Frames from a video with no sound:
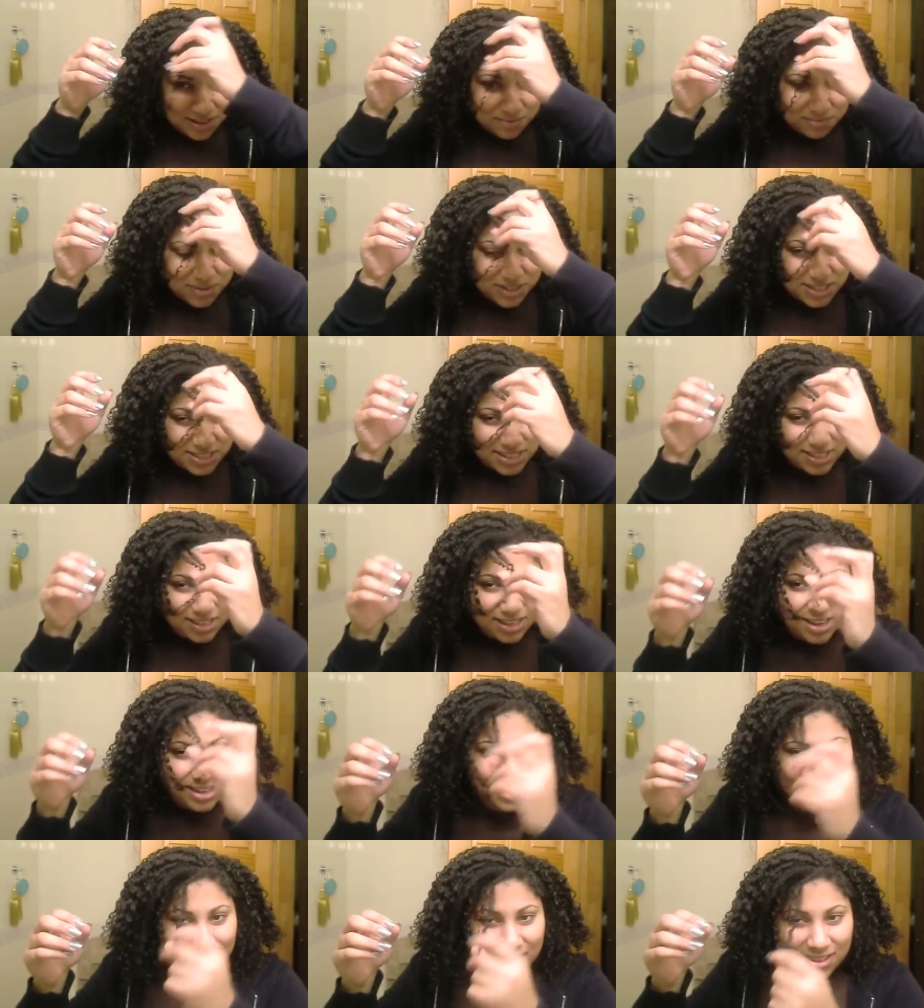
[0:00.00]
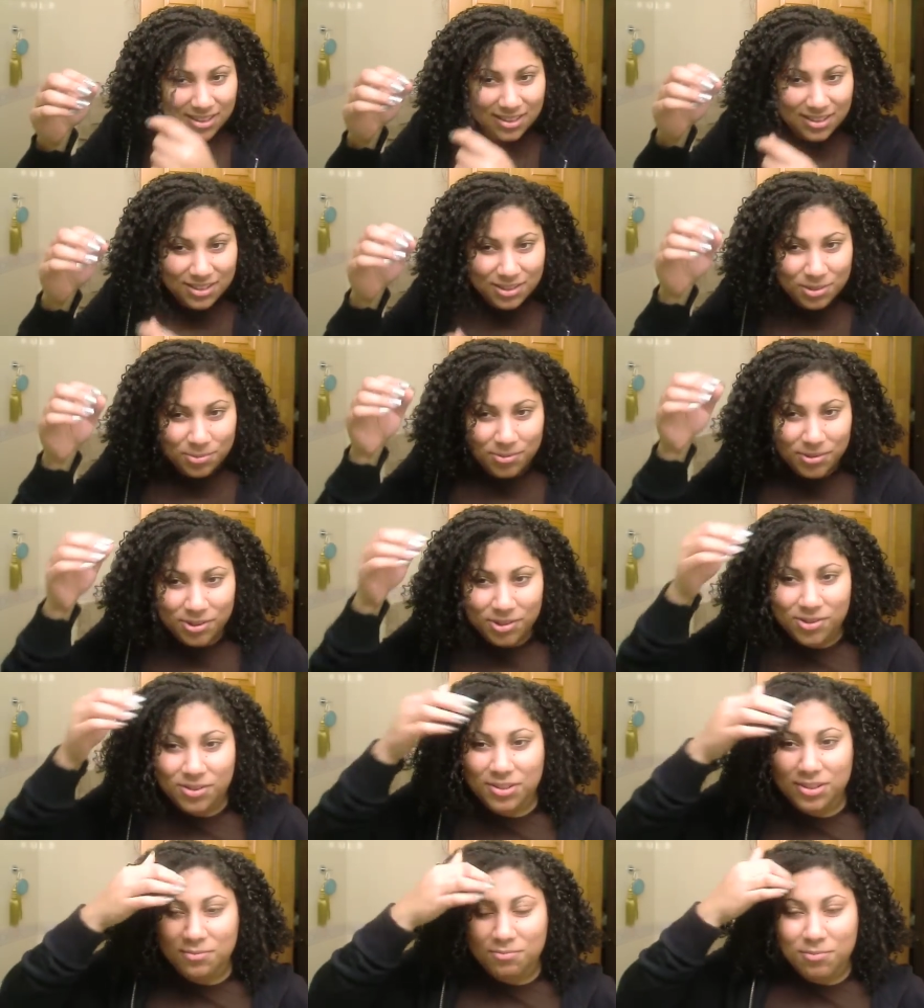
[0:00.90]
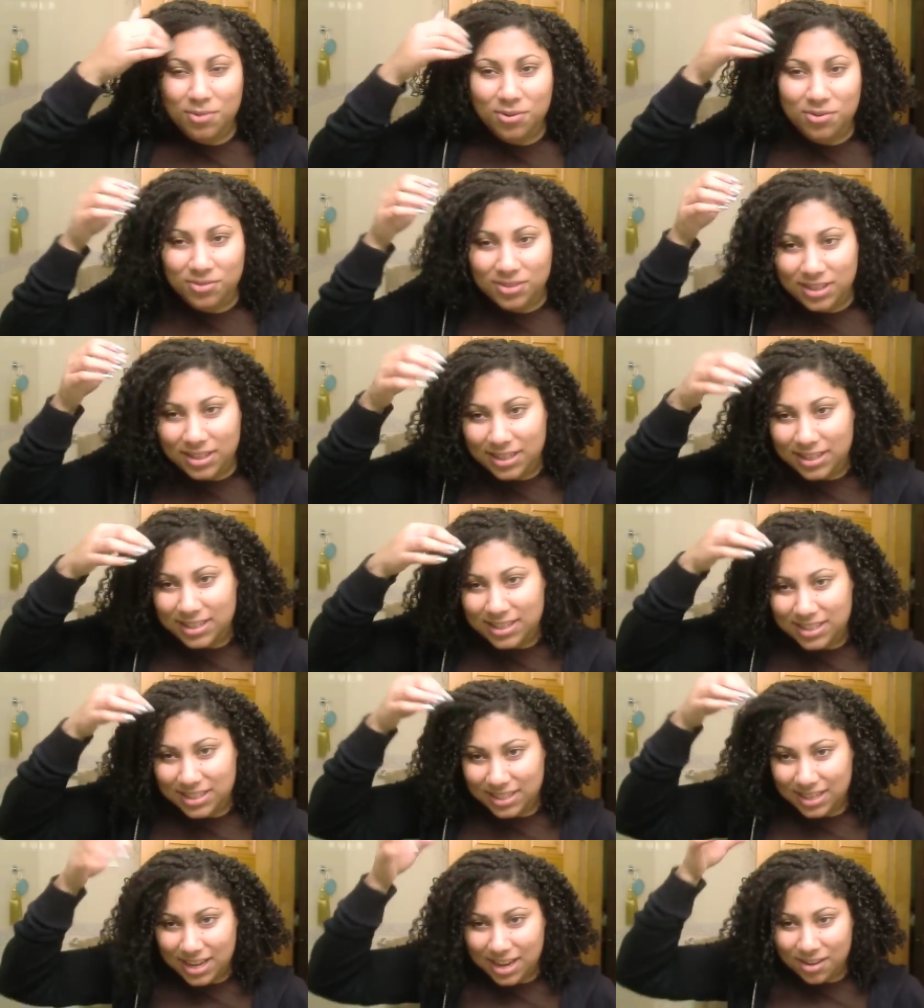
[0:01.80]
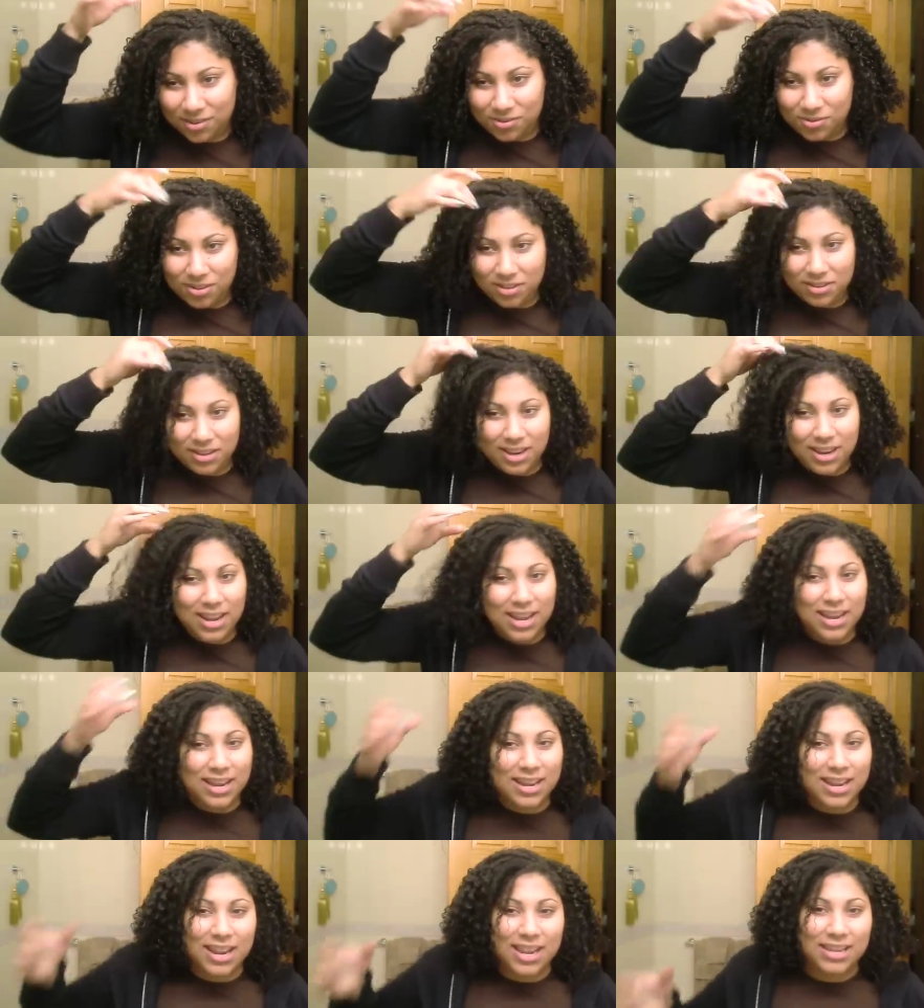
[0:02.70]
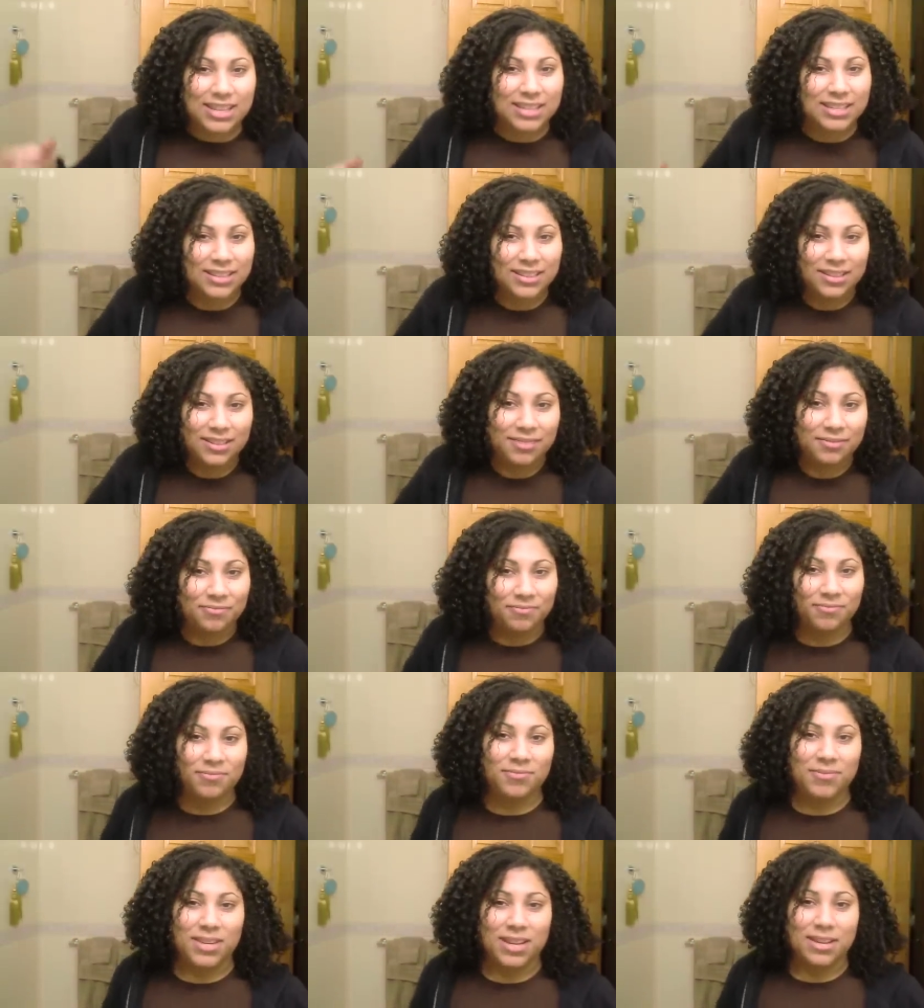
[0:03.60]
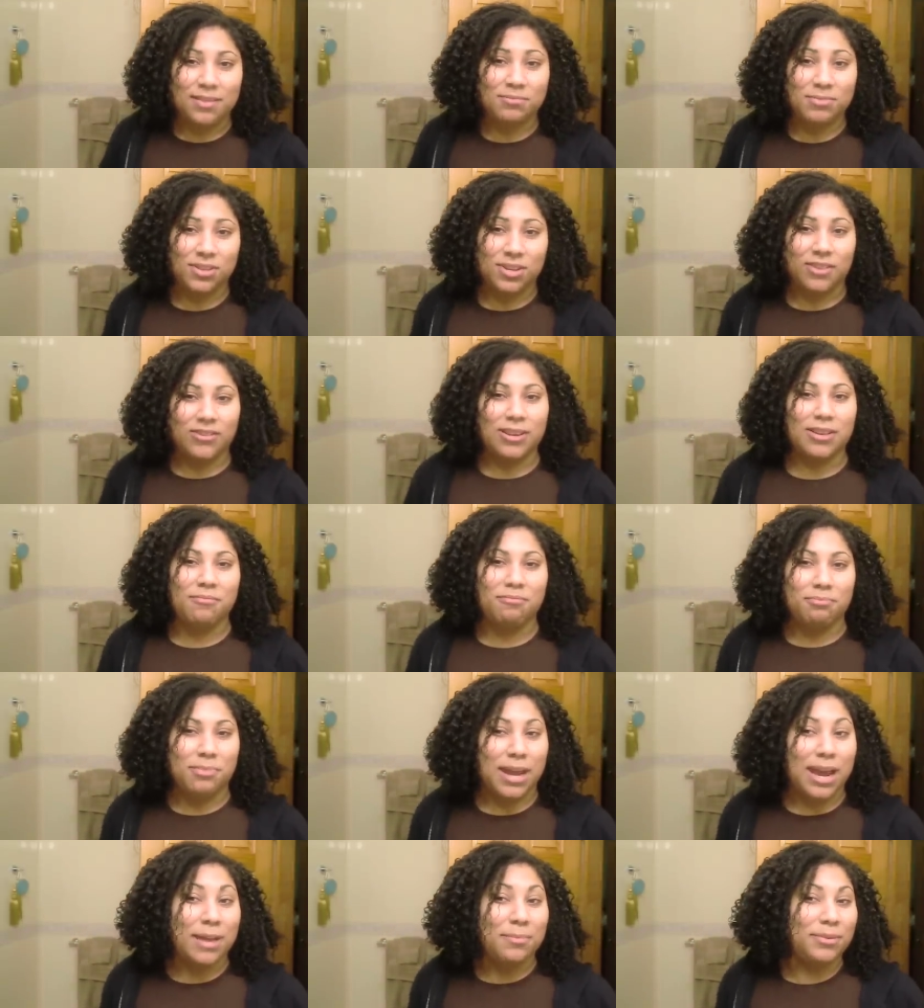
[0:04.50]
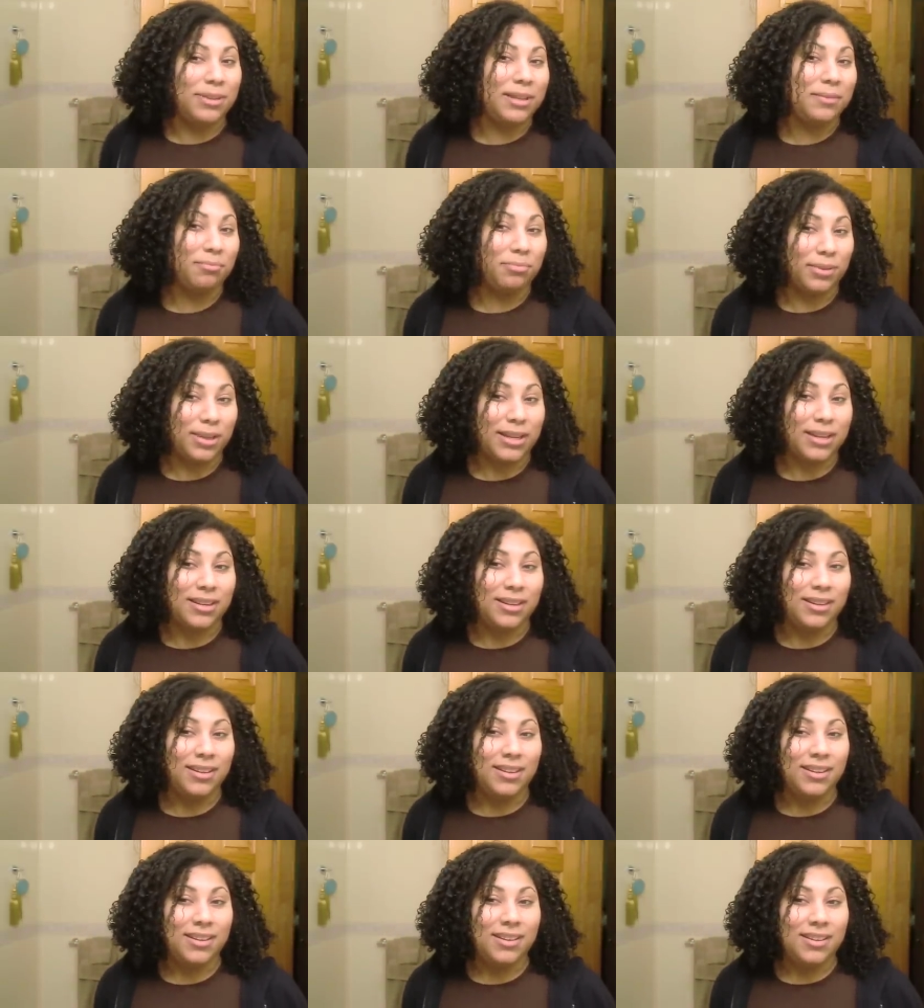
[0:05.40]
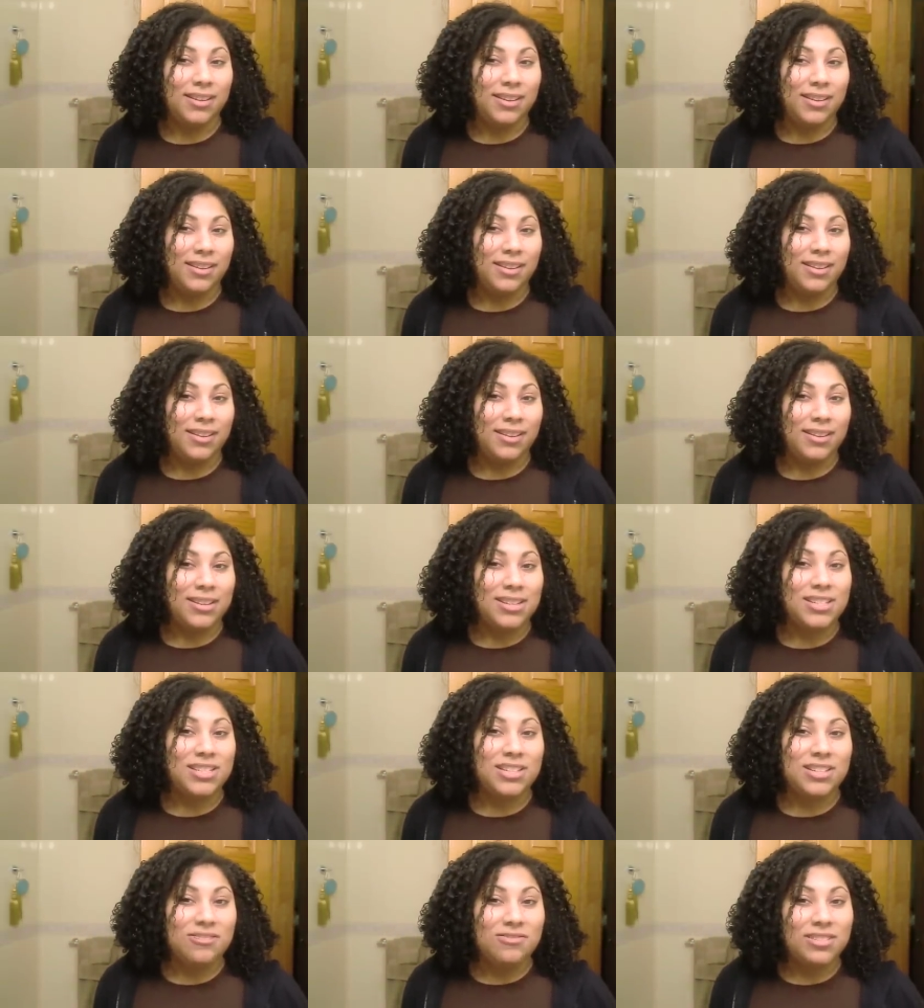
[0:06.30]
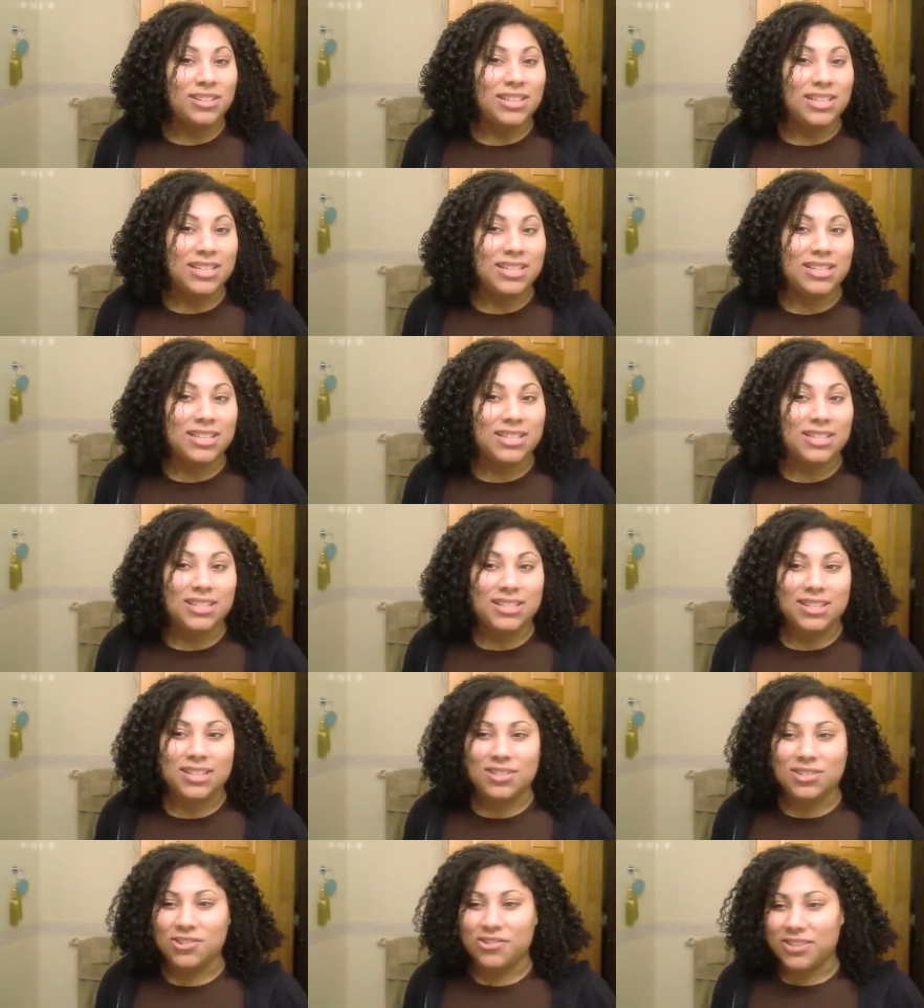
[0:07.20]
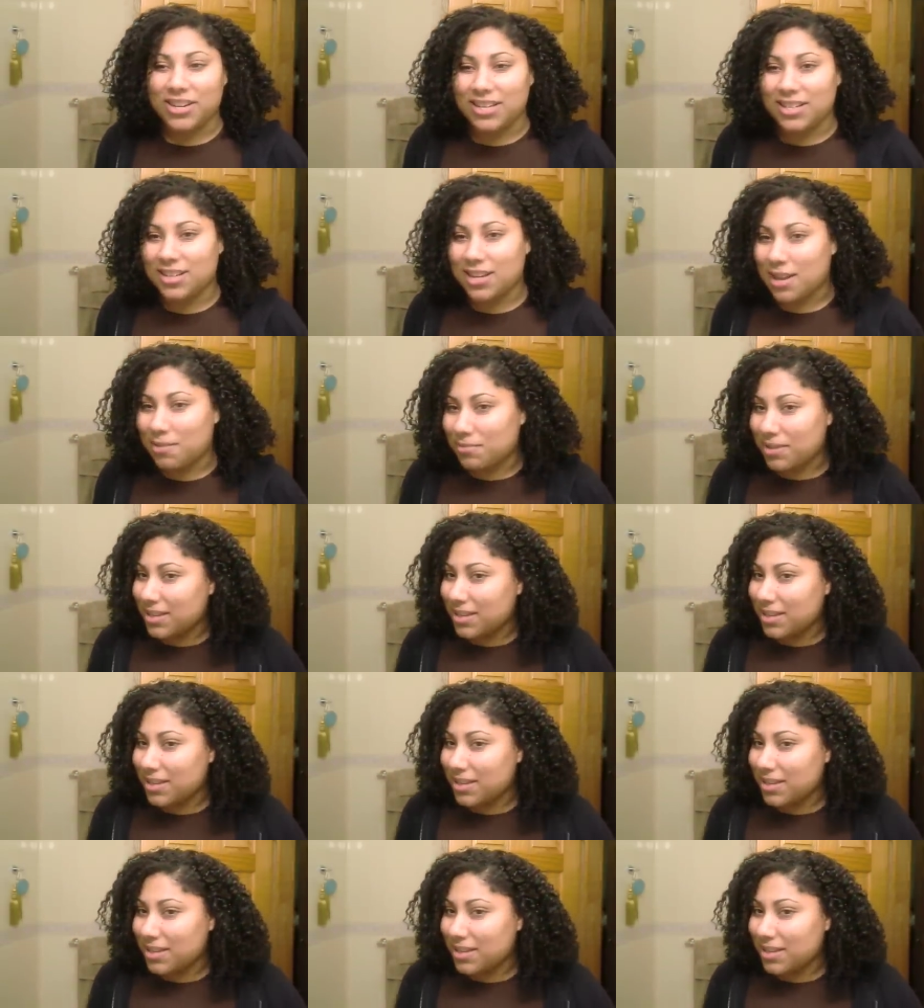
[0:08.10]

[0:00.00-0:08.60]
But she like twirled and molded and she got all, and I, yeah, I'm sorry, I'm babbling, but she really did such a great job.